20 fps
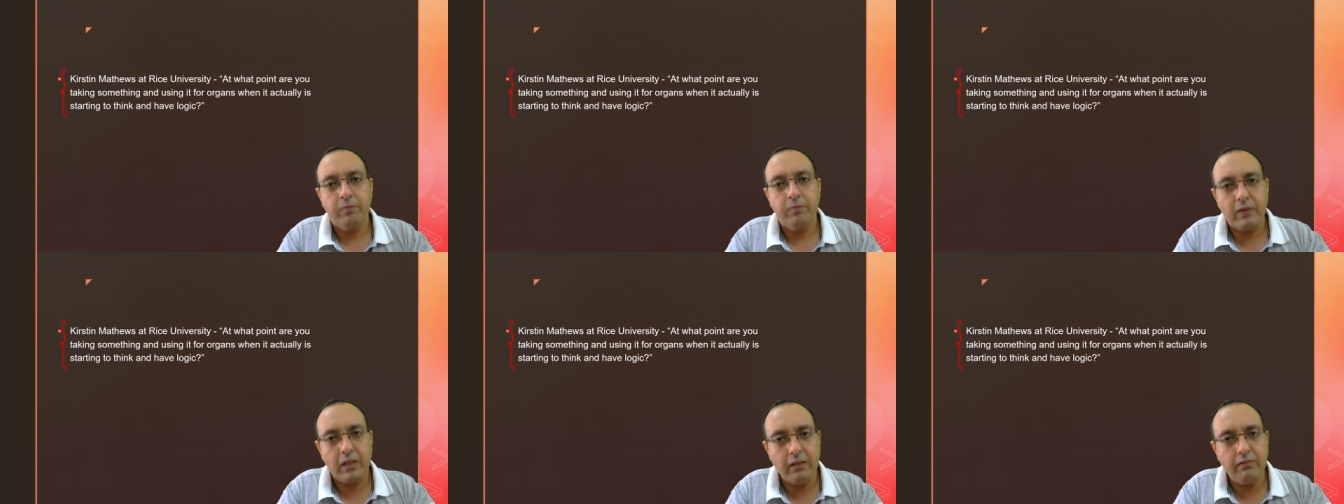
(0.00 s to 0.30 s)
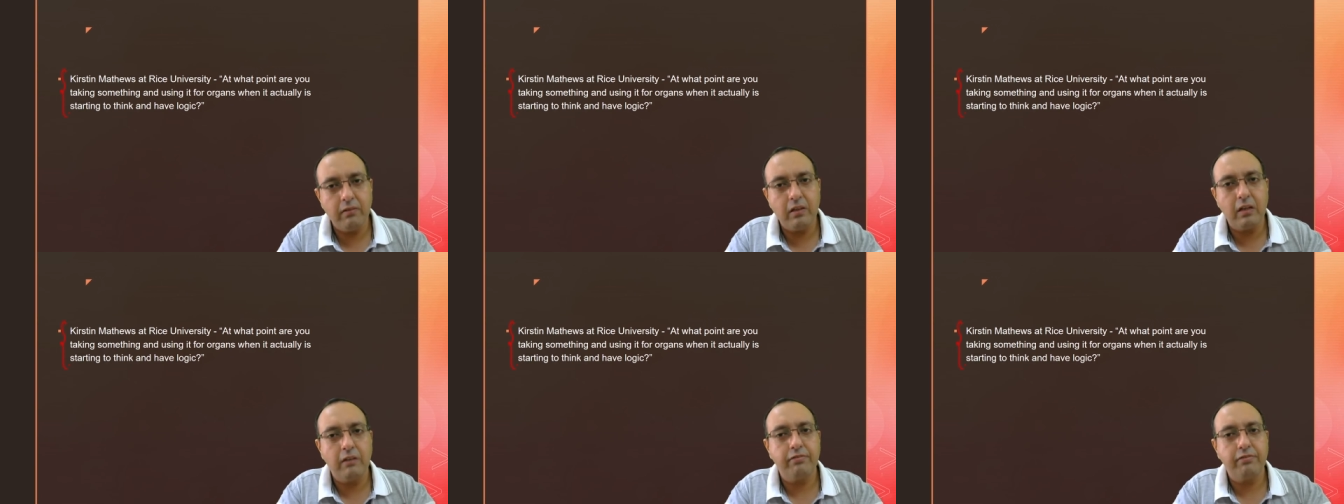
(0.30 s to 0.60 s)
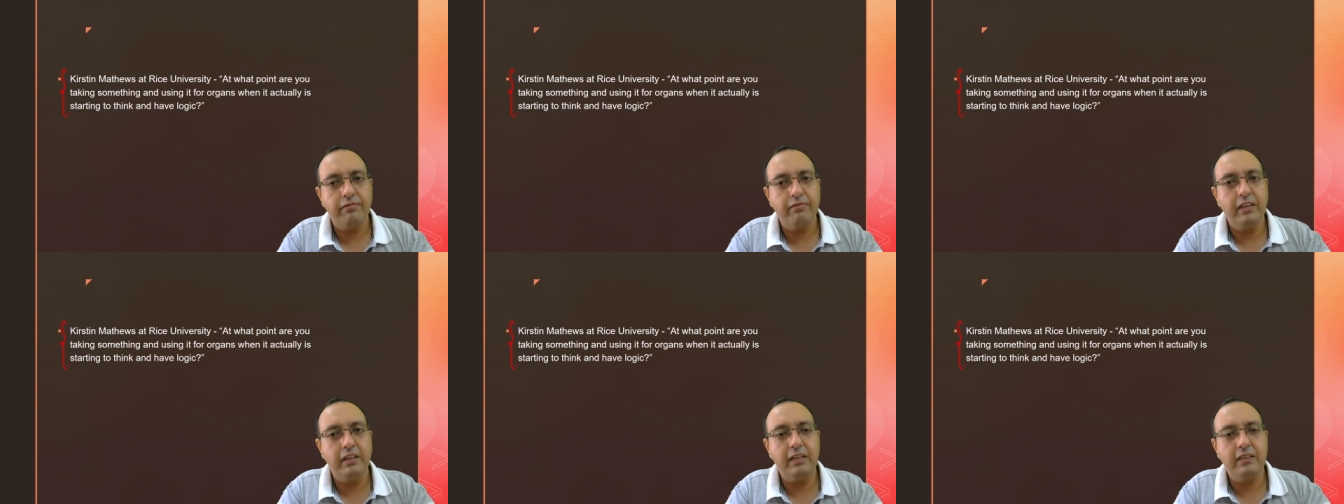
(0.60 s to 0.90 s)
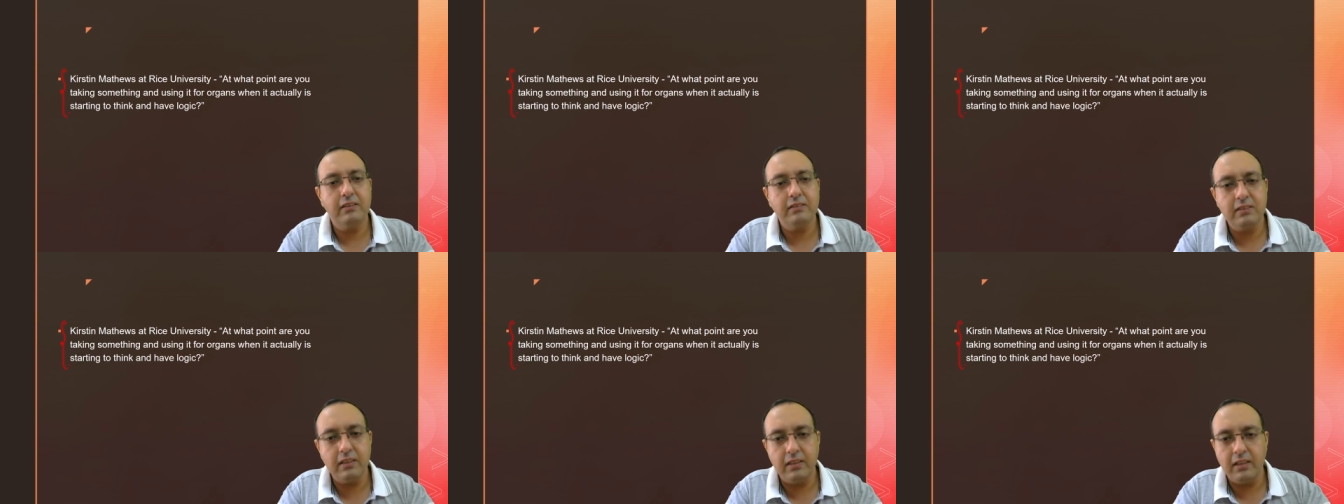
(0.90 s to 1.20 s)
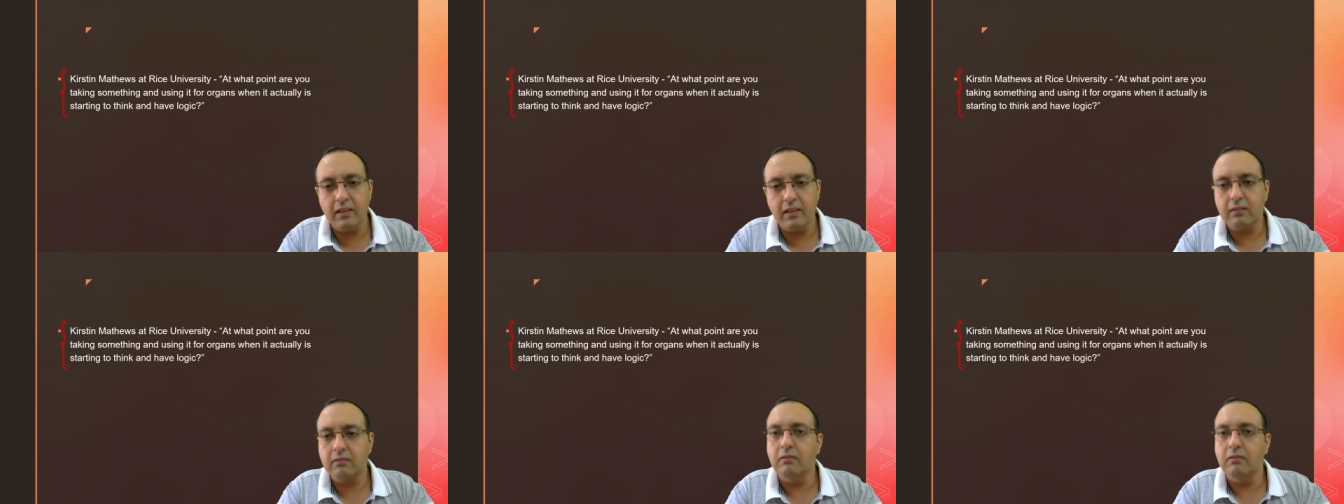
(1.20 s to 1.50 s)
even if we
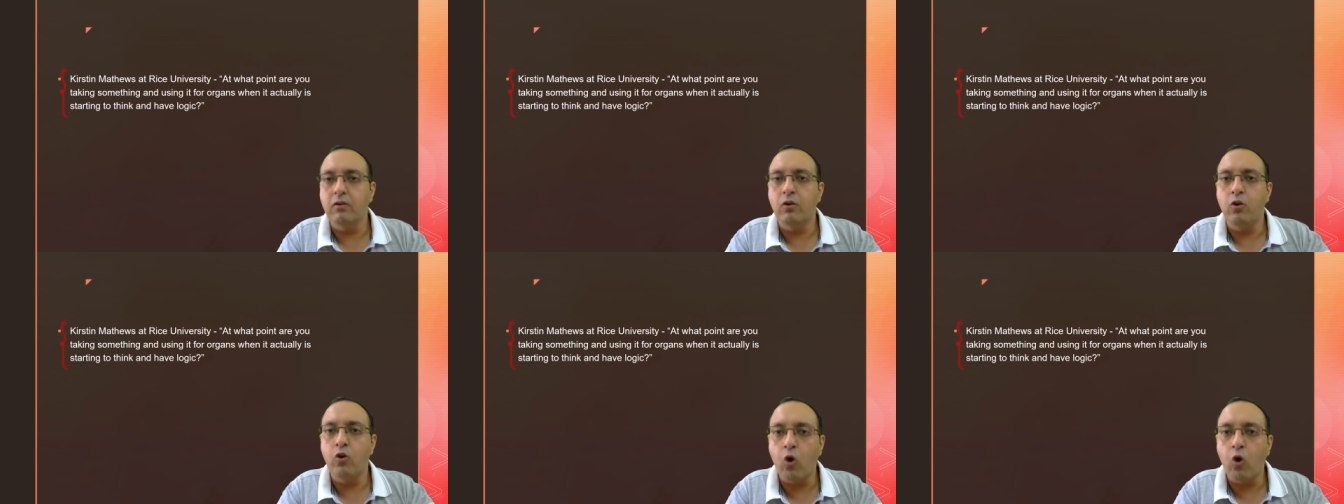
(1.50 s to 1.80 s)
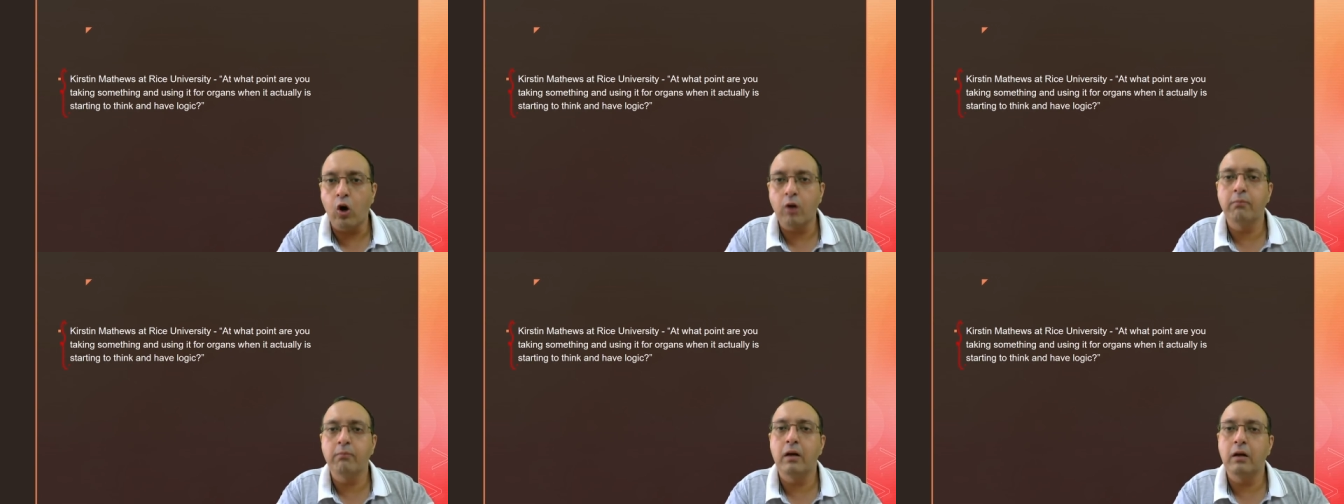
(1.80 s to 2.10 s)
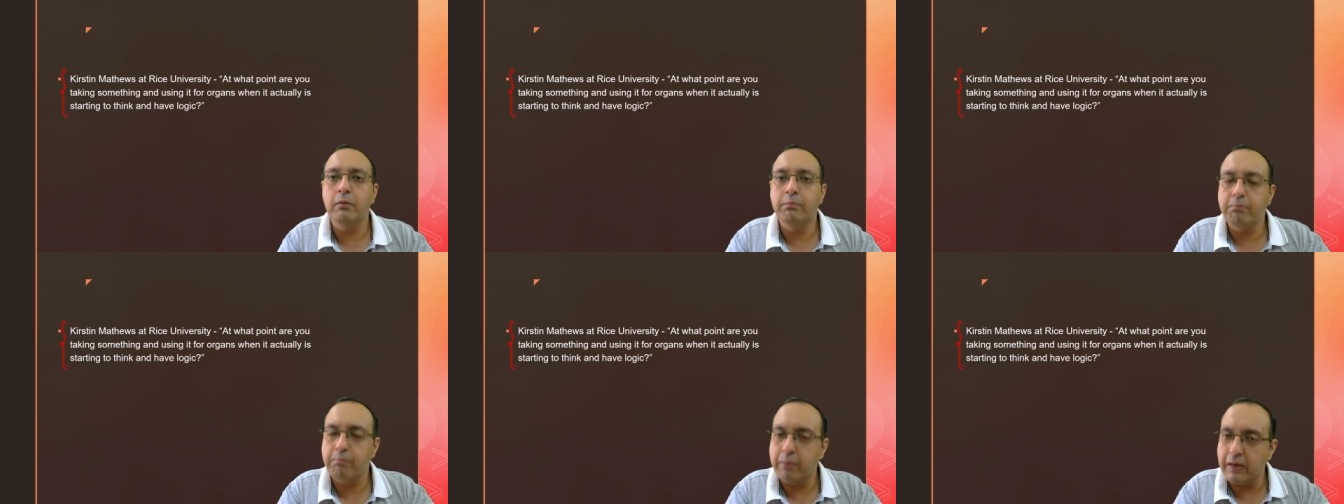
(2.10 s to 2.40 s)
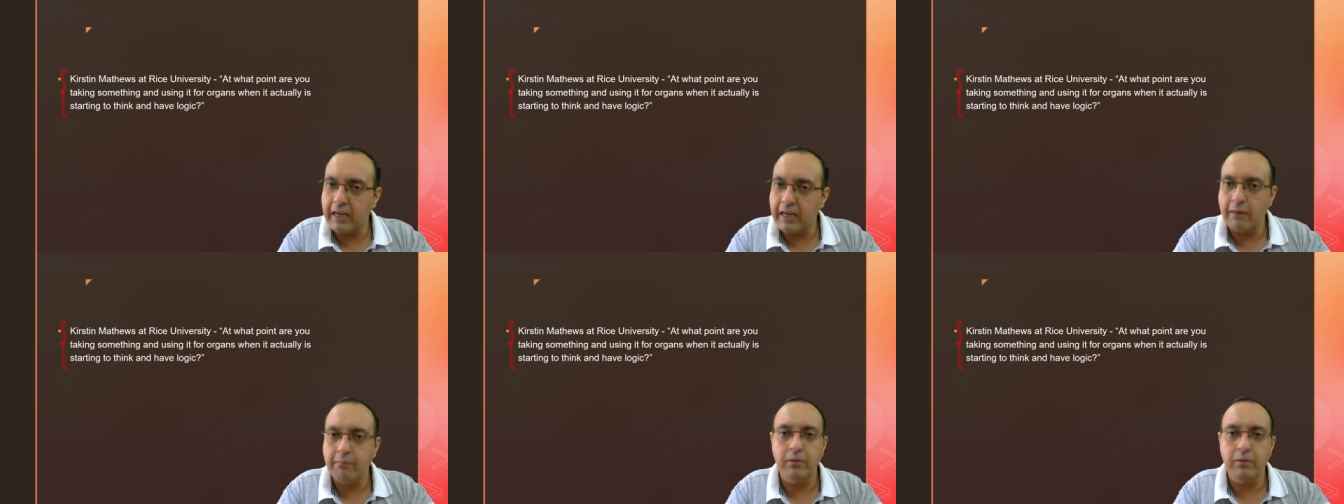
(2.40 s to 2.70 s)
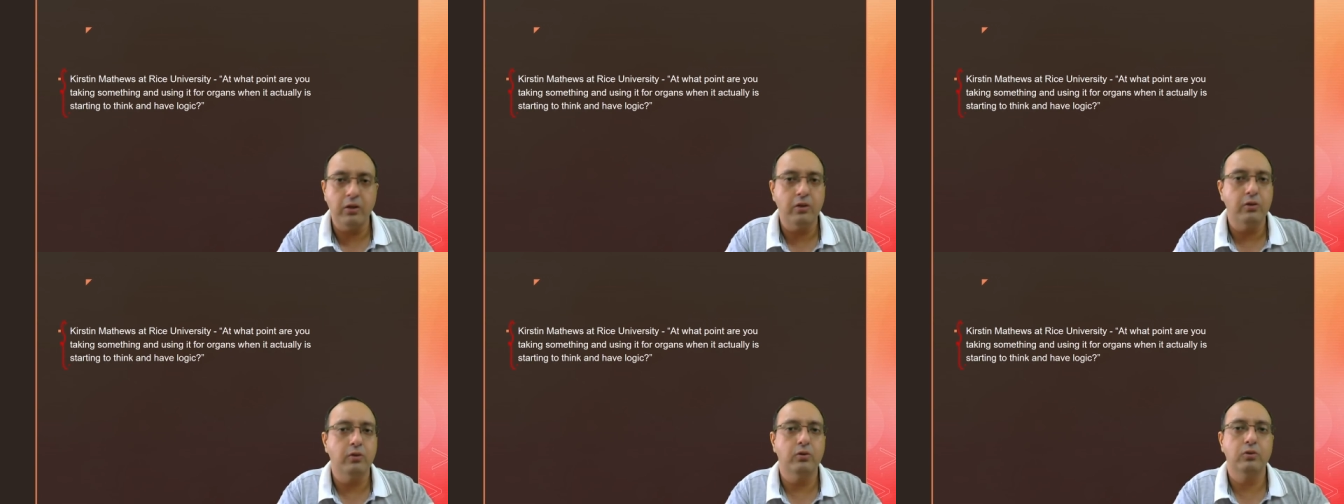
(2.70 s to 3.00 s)
consider normal pig
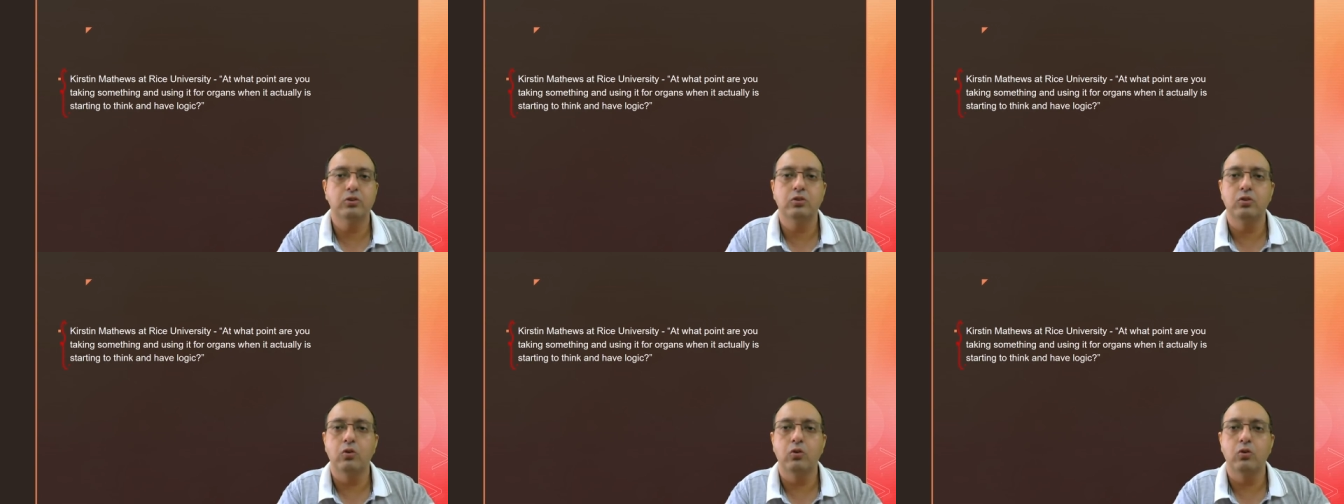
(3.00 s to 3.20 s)
embryos,